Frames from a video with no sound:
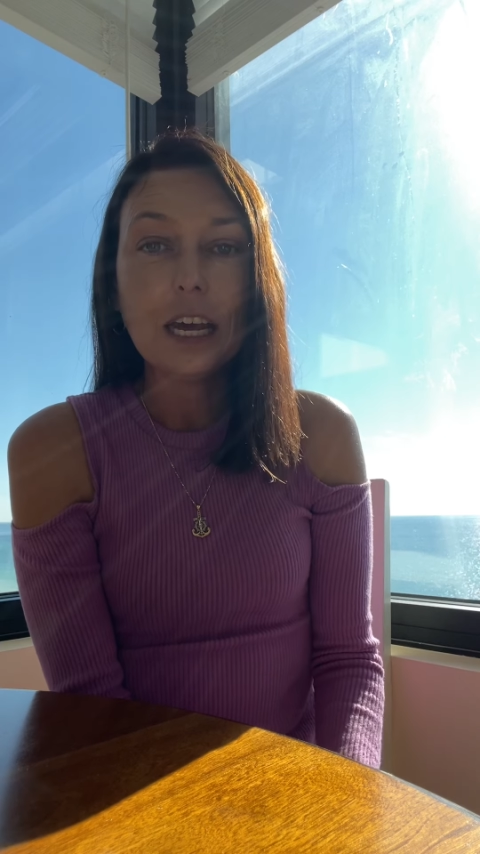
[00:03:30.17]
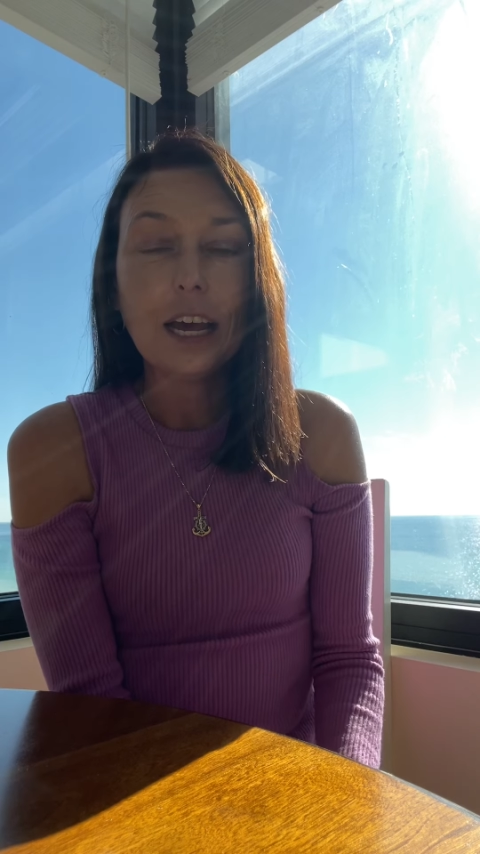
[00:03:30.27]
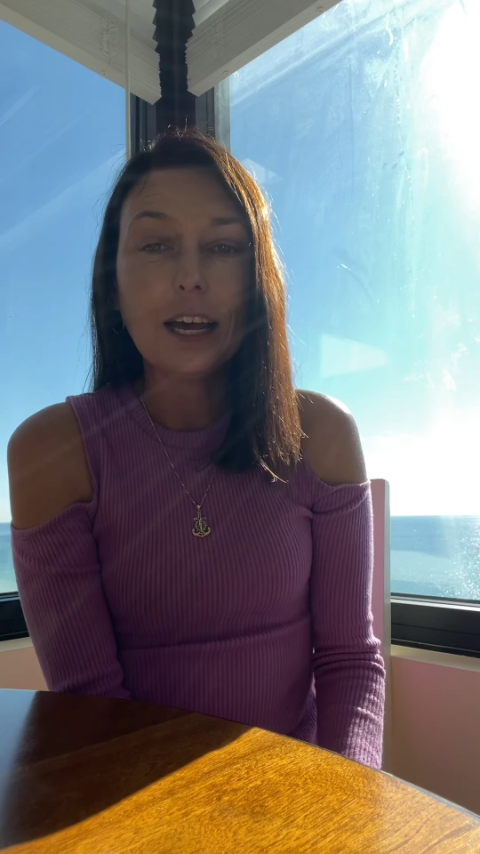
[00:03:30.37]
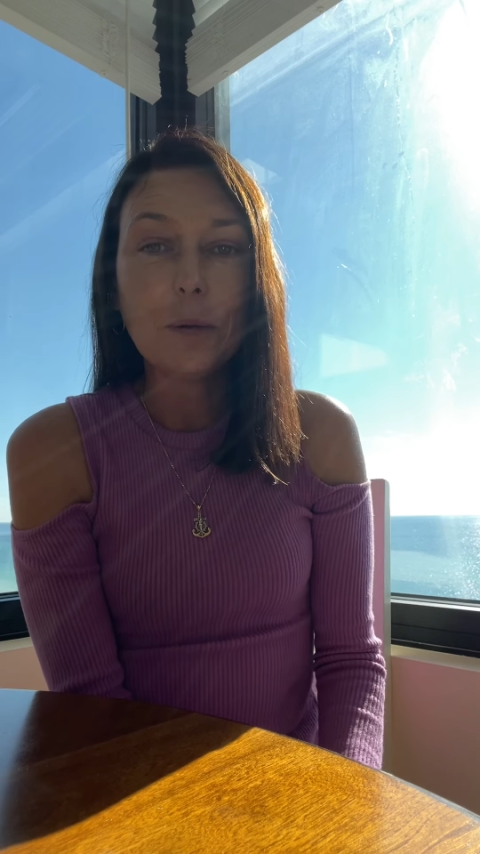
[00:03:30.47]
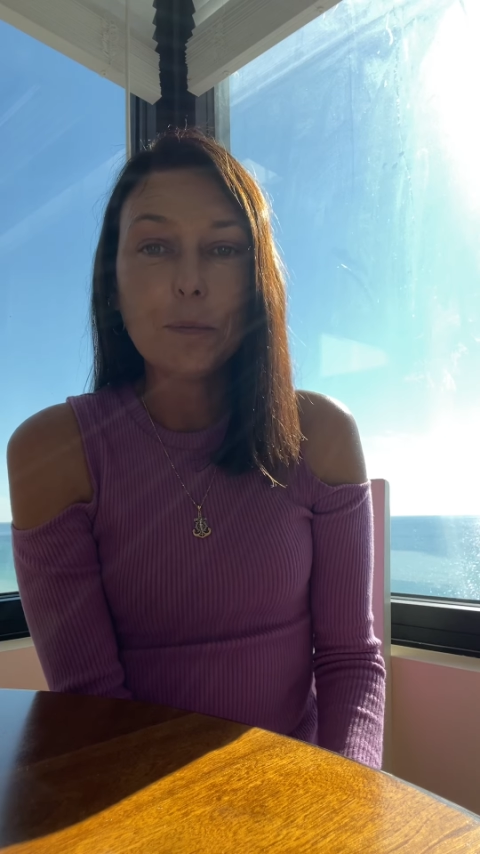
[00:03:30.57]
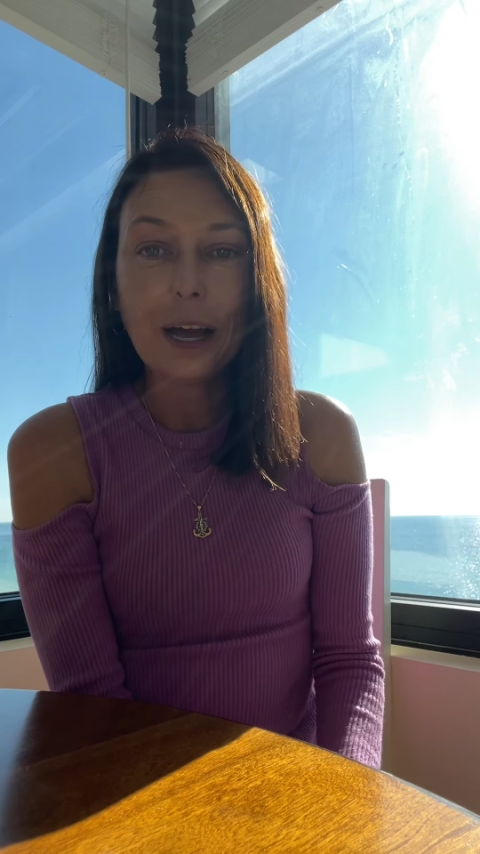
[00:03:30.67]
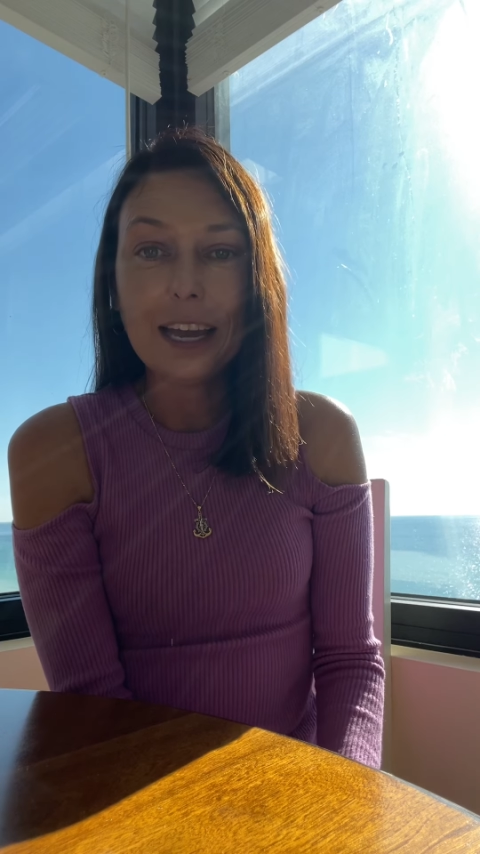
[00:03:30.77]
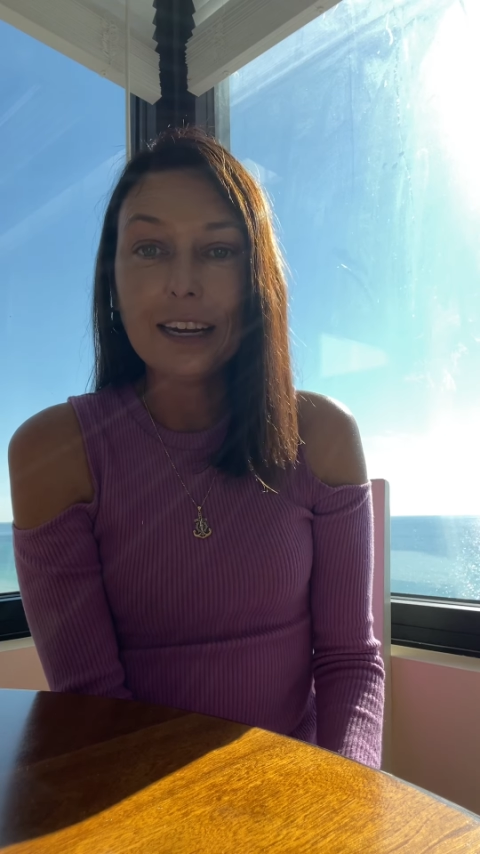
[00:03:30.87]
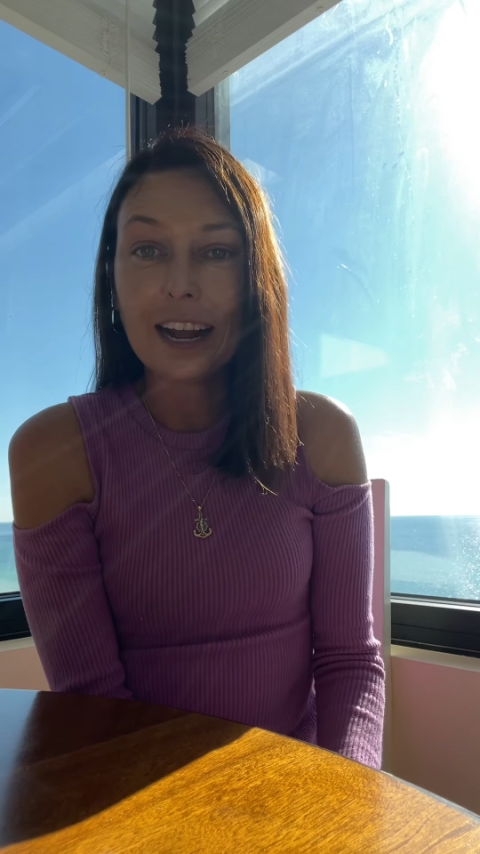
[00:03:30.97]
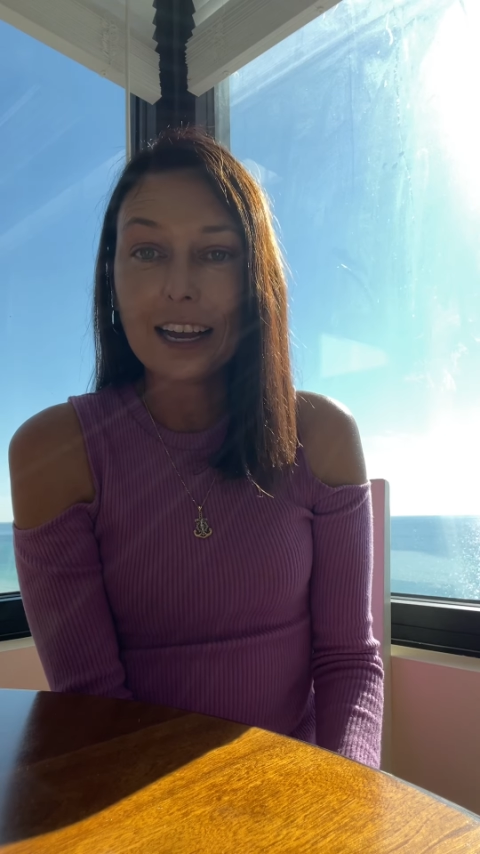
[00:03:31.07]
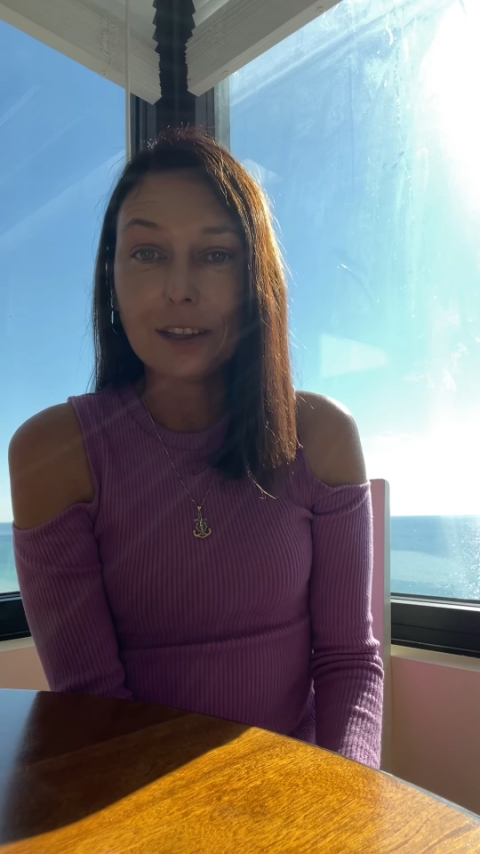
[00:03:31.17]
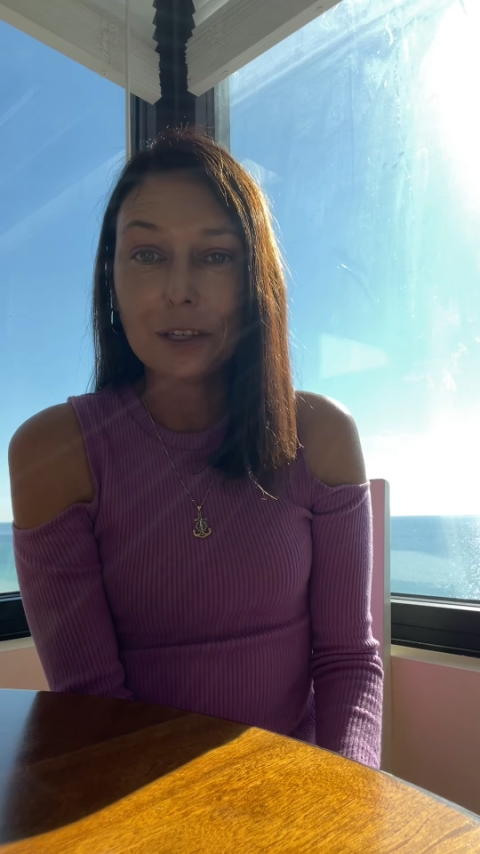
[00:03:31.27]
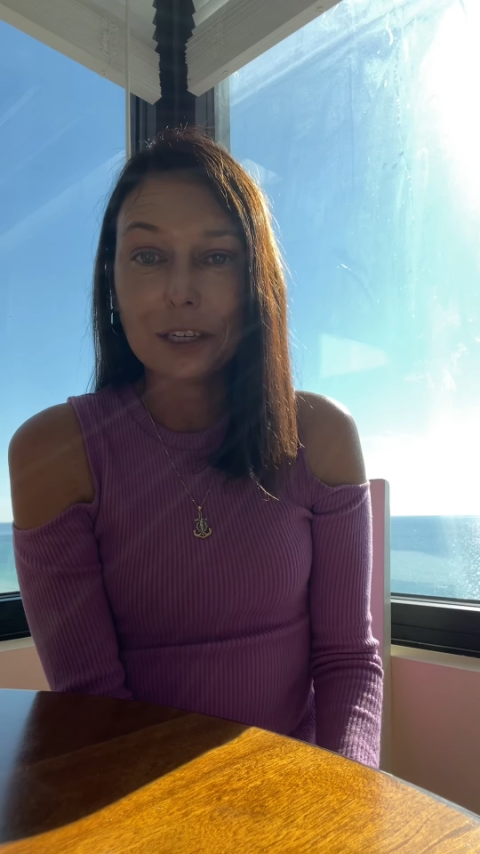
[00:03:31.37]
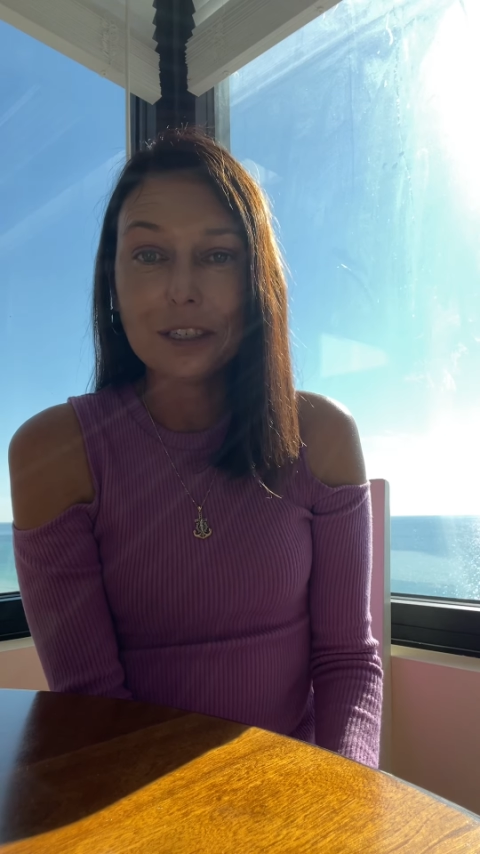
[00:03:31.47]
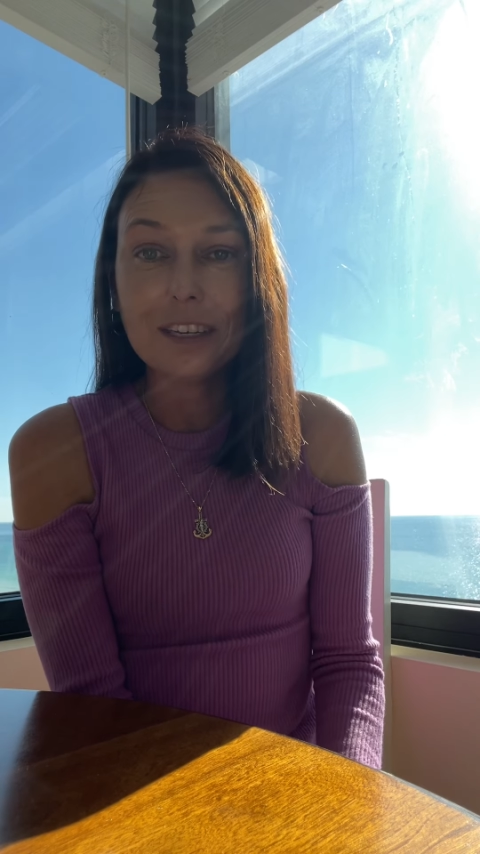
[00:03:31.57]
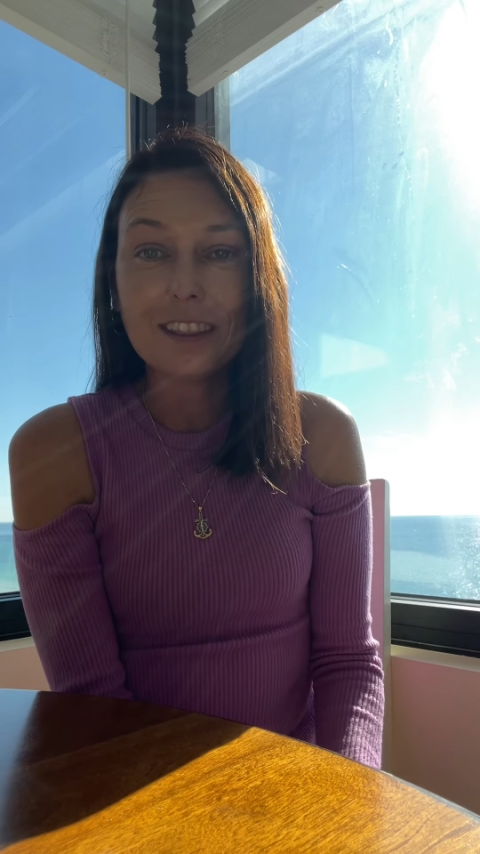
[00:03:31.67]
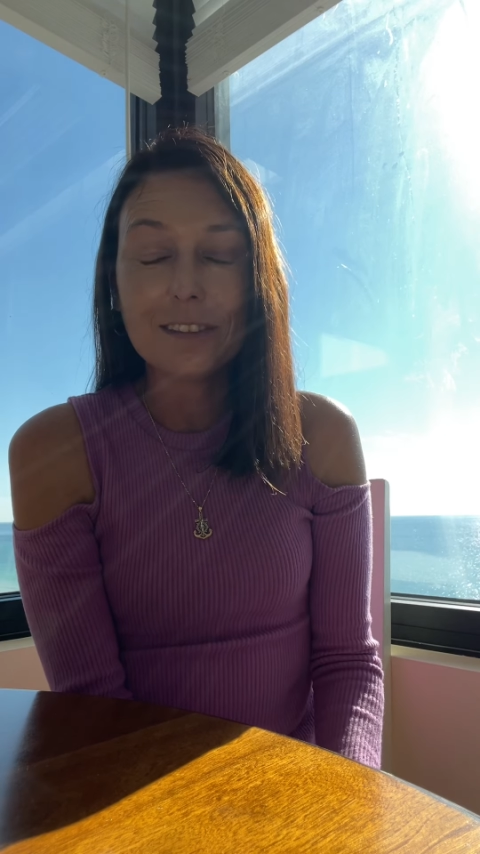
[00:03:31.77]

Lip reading: but I learned